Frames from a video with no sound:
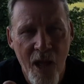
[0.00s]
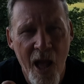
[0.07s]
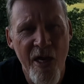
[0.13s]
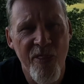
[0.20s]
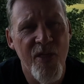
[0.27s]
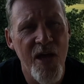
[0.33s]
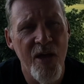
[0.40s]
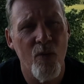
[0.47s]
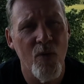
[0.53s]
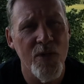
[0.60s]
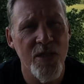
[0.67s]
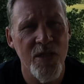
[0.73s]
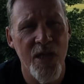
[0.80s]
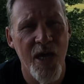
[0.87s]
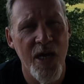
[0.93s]
I think
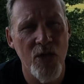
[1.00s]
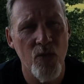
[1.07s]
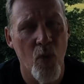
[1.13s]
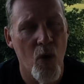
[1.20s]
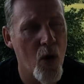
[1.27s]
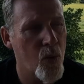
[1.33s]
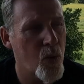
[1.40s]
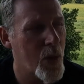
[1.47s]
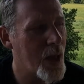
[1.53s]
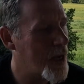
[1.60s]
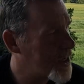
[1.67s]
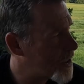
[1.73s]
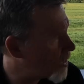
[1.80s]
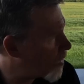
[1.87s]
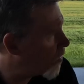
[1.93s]
with today's world, we're
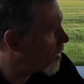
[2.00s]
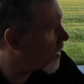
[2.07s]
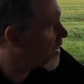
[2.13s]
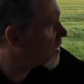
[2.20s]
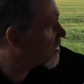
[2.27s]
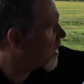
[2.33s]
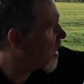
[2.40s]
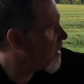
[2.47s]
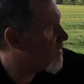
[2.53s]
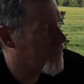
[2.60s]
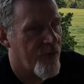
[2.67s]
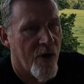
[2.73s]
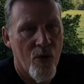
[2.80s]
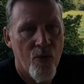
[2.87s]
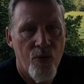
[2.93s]
like, you know what? He's got a
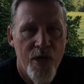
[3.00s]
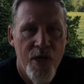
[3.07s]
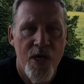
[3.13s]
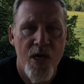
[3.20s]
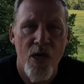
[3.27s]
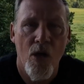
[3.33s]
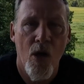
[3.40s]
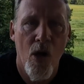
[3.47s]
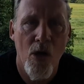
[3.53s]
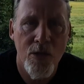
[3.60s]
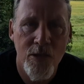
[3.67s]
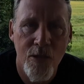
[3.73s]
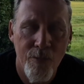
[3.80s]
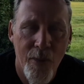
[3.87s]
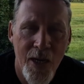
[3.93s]
phone. He can call
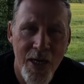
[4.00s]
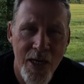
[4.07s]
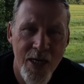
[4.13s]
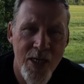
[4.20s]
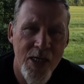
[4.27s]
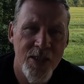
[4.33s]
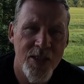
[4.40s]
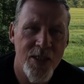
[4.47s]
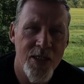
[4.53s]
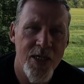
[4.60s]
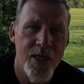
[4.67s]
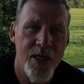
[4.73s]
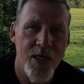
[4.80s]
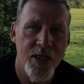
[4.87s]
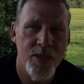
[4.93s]
somebody. He doesn't
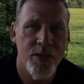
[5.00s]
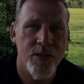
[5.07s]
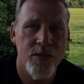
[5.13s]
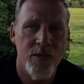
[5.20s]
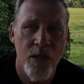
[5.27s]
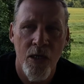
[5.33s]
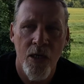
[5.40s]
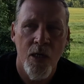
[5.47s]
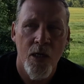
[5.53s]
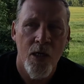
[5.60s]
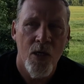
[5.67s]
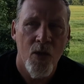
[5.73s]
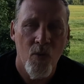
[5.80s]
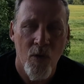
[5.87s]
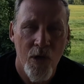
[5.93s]
need us.
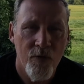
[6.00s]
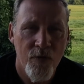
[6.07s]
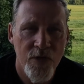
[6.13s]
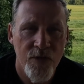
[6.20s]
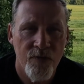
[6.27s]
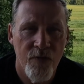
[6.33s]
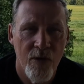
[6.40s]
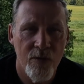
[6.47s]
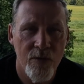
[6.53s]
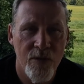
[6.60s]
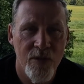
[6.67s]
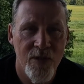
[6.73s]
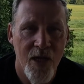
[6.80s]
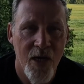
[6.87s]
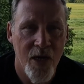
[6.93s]
What if his phone's
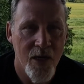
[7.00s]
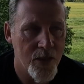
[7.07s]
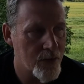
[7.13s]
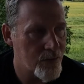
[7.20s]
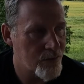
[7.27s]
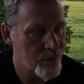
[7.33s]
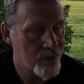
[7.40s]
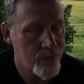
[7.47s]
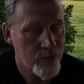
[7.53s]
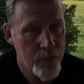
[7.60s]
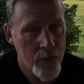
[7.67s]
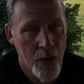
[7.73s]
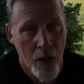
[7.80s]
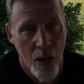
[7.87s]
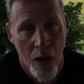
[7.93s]
dead?
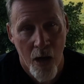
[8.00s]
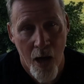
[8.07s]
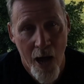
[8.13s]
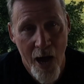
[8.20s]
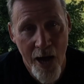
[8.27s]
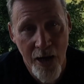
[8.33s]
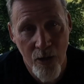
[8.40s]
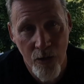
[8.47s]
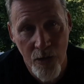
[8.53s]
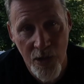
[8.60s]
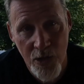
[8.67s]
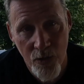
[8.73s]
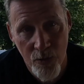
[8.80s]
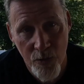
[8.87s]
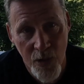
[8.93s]
I do
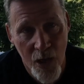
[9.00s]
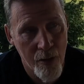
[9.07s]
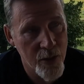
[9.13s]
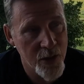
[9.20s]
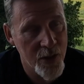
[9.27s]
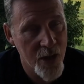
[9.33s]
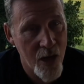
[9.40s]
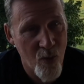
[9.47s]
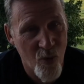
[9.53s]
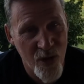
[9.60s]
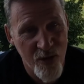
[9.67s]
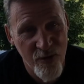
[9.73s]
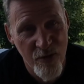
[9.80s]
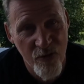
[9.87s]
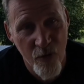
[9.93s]
this from time to time. What
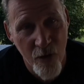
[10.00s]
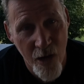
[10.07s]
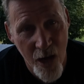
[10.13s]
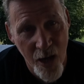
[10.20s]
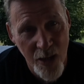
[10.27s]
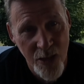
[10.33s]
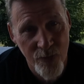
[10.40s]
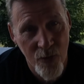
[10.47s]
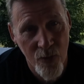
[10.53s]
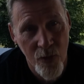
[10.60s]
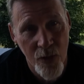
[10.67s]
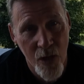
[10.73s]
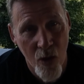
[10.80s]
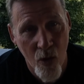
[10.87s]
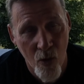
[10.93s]
if he forgot his phone
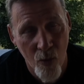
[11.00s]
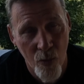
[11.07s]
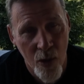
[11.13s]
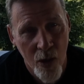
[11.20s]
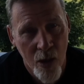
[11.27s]
at home?